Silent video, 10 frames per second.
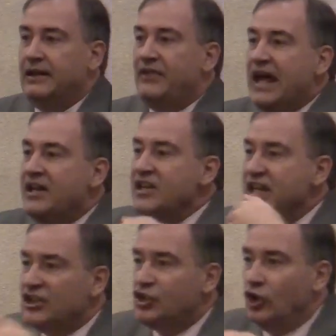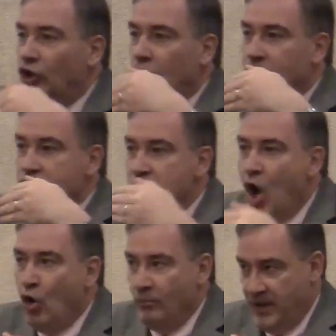That initial
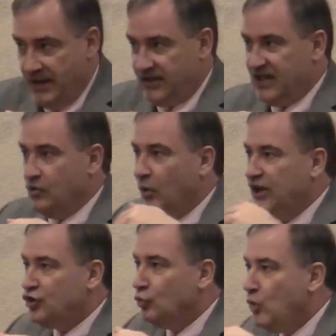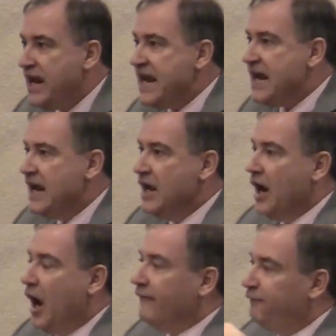moment in which we
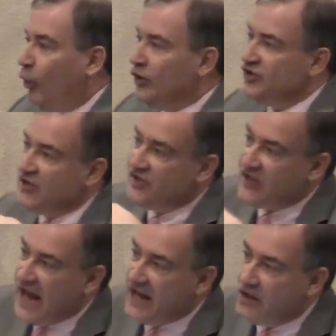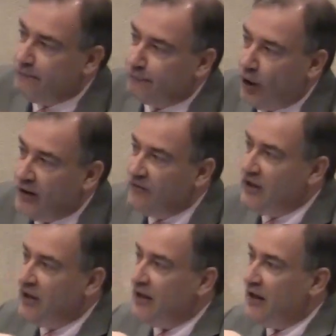are forced to stand in front of
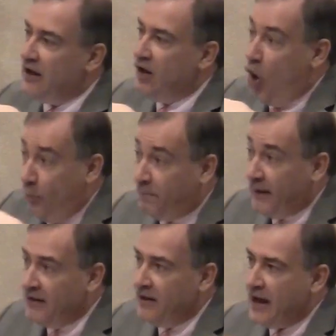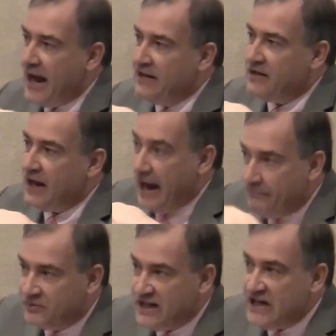an open and
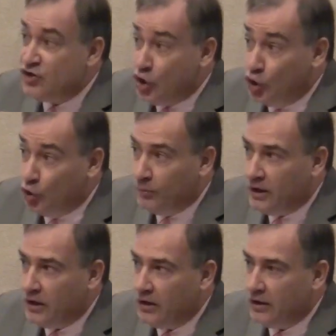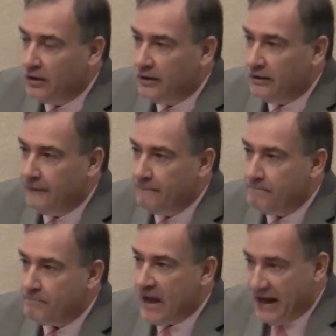empty tomb
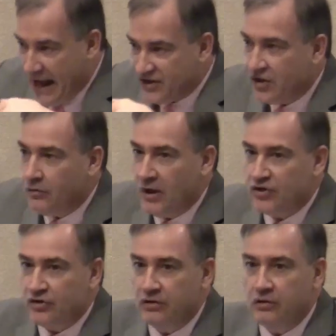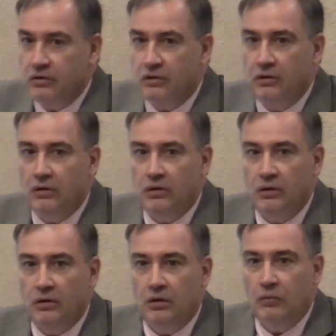and ask a question,
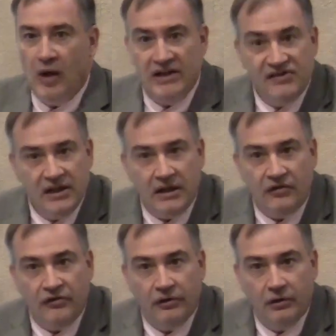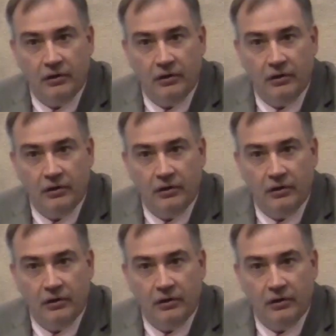what is this?